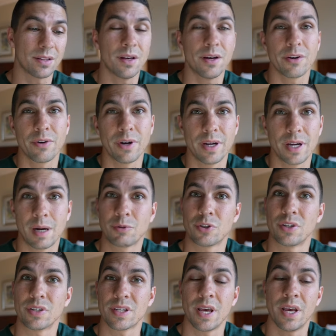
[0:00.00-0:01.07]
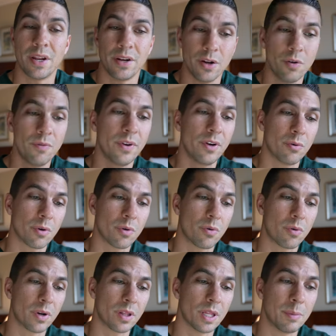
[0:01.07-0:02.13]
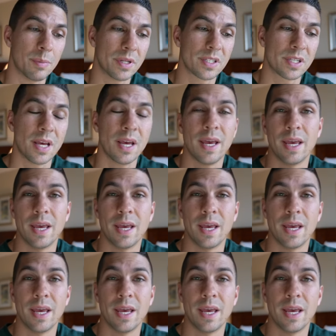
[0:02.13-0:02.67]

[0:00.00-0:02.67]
a lot of great options, no video recording limits.